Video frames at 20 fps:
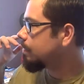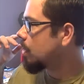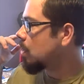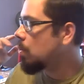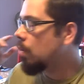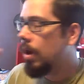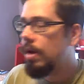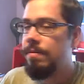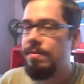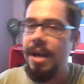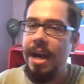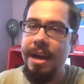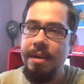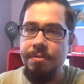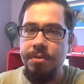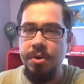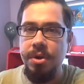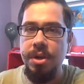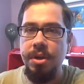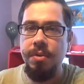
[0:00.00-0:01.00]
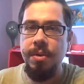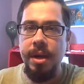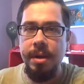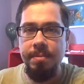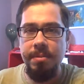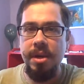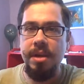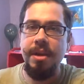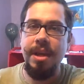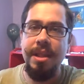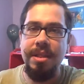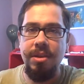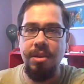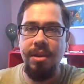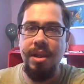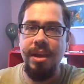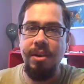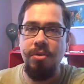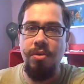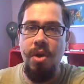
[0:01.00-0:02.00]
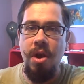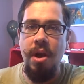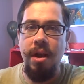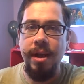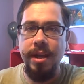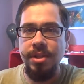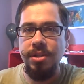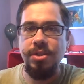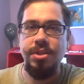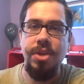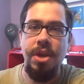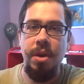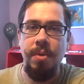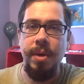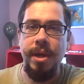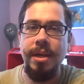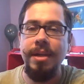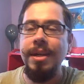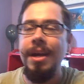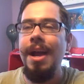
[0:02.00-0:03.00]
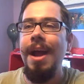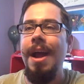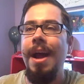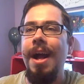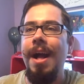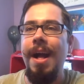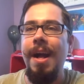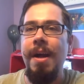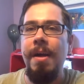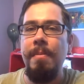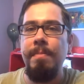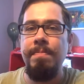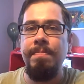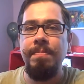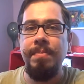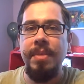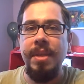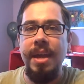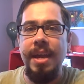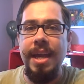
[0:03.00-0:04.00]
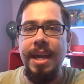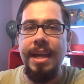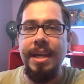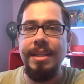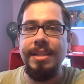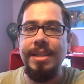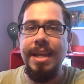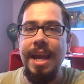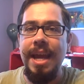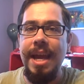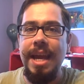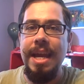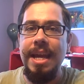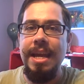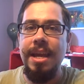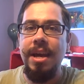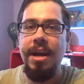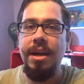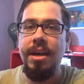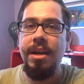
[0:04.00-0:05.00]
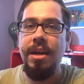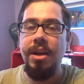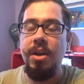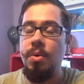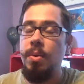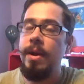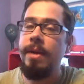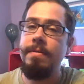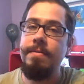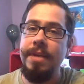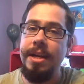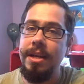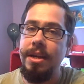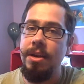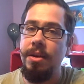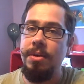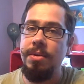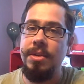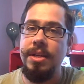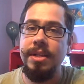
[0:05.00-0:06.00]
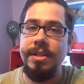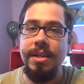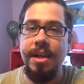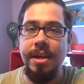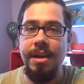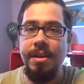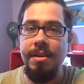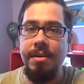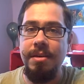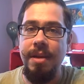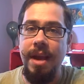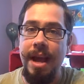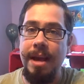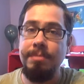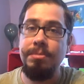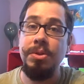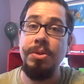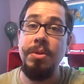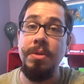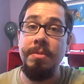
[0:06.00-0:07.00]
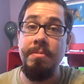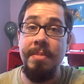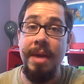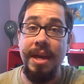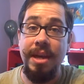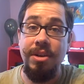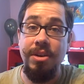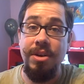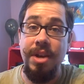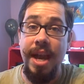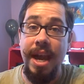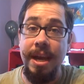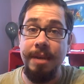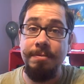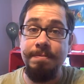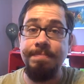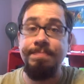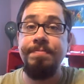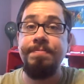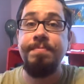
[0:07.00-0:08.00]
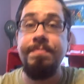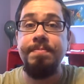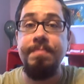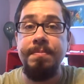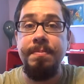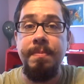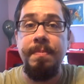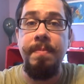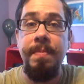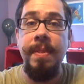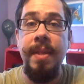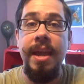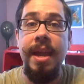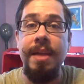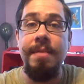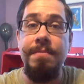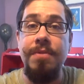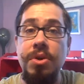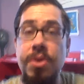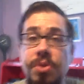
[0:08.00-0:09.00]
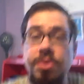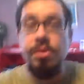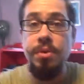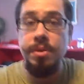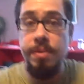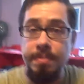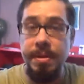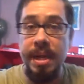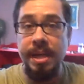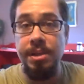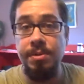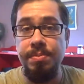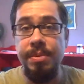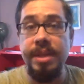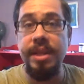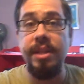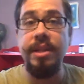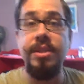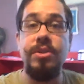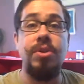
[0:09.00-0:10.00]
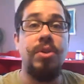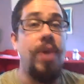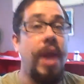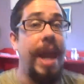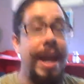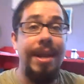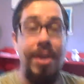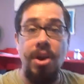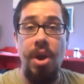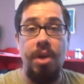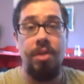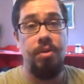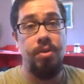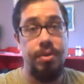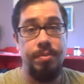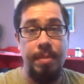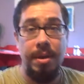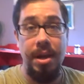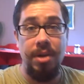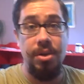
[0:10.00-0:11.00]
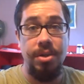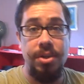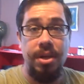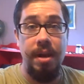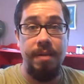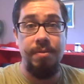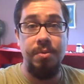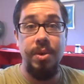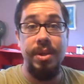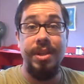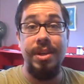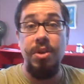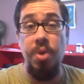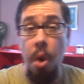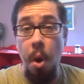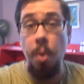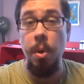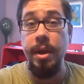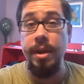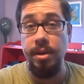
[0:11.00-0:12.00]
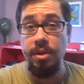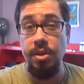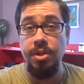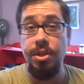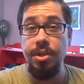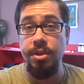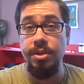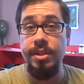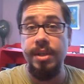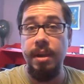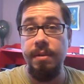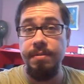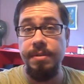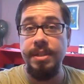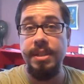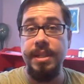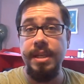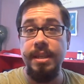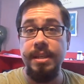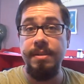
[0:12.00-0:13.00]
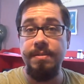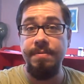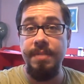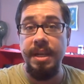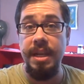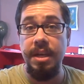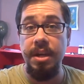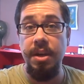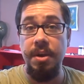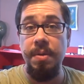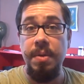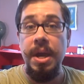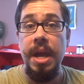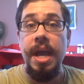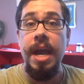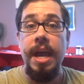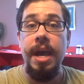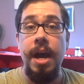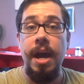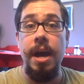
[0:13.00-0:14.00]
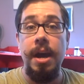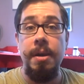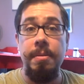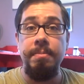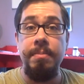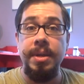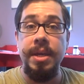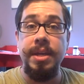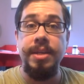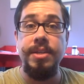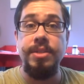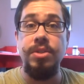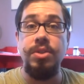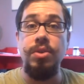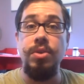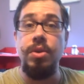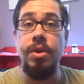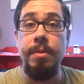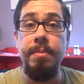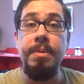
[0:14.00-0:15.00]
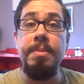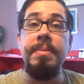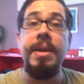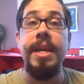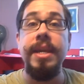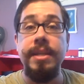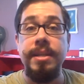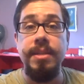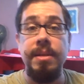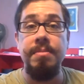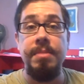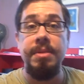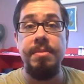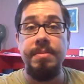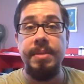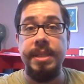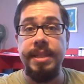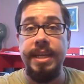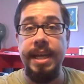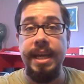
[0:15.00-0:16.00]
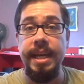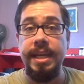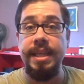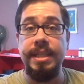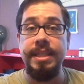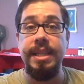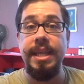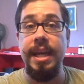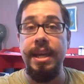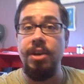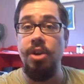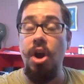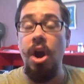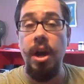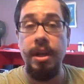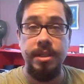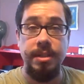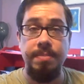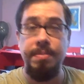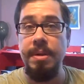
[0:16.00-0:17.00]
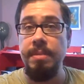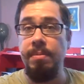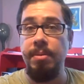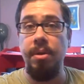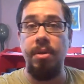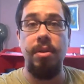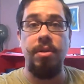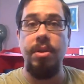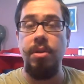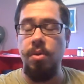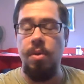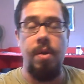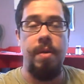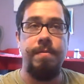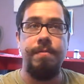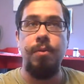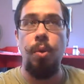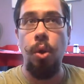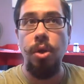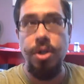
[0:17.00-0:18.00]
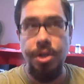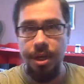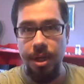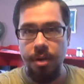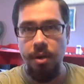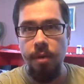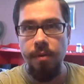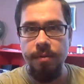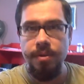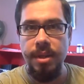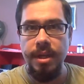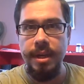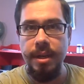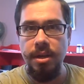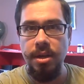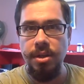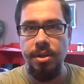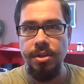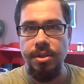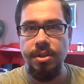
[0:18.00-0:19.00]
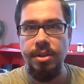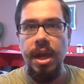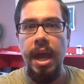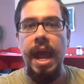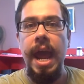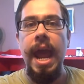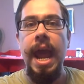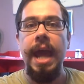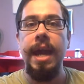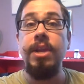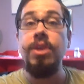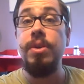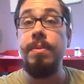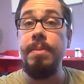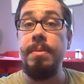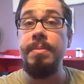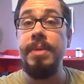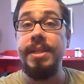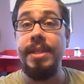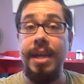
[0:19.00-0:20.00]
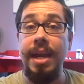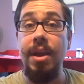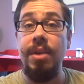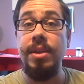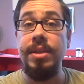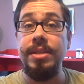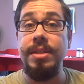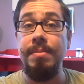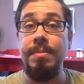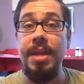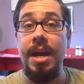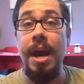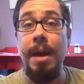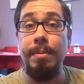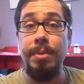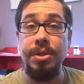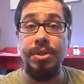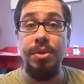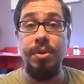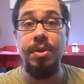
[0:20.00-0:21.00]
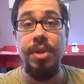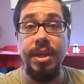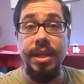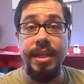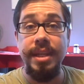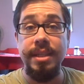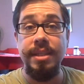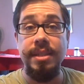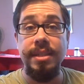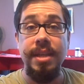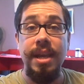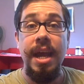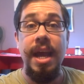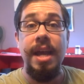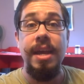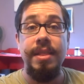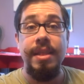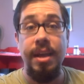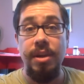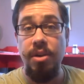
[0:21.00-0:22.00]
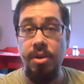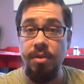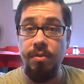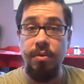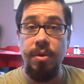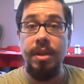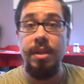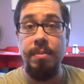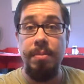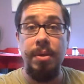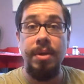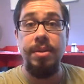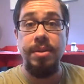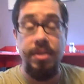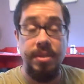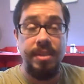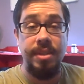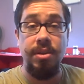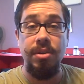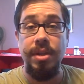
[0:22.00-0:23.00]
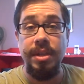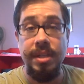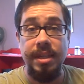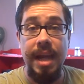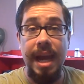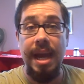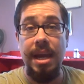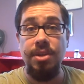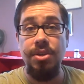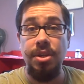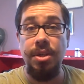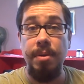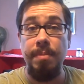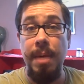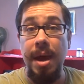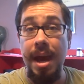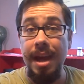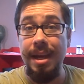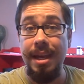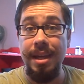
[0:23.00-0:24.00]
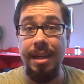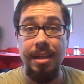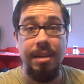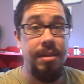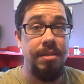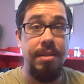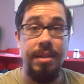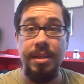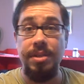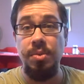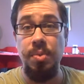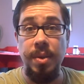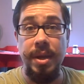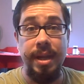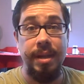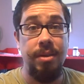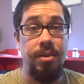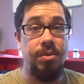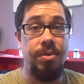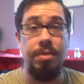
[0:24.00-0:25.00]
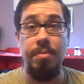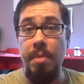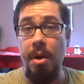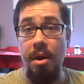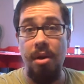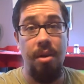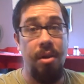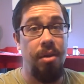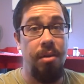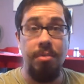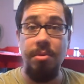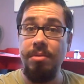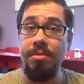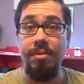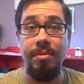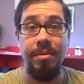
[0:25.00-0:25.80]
What I've got for you, and I'm going to get the link wrong, I just know it, is a quick video that's going to absolutely make your day. If you use PHPlist or any autoresponder software, then you owe it to yourself to see this video, because you could be making some of the mistakes that cost people, a fortune over the years, and you could be missing out on some of the opportunities that could really put serious cash in your pocket this week, tomorrow,